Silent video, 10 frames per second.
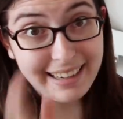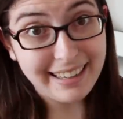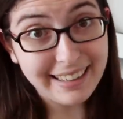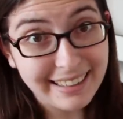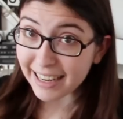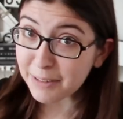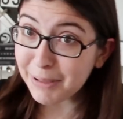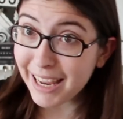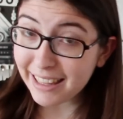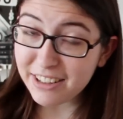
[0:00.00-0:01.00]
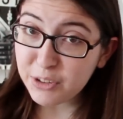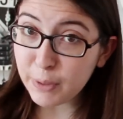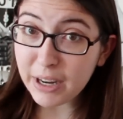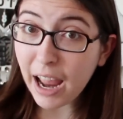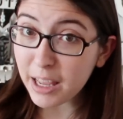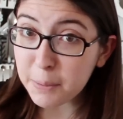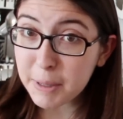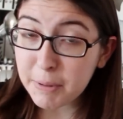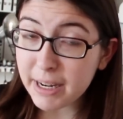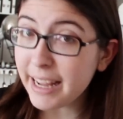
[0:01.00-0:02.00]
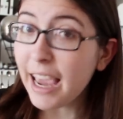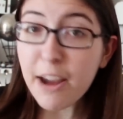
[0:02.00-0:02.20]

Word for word: here, and a playlist where I'll be putting